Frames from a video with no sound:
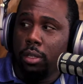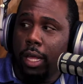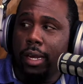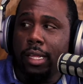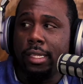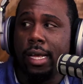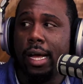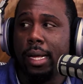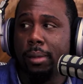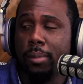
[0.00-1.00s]
At that
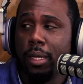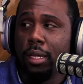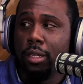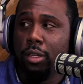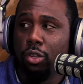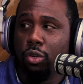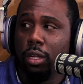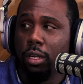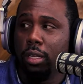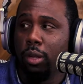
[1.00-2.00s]
time, you
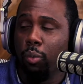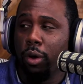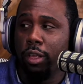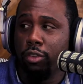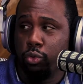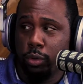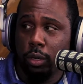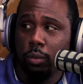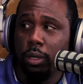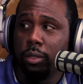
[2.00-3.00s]
could look at where
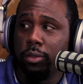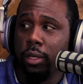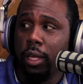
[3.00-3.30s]
Israel was.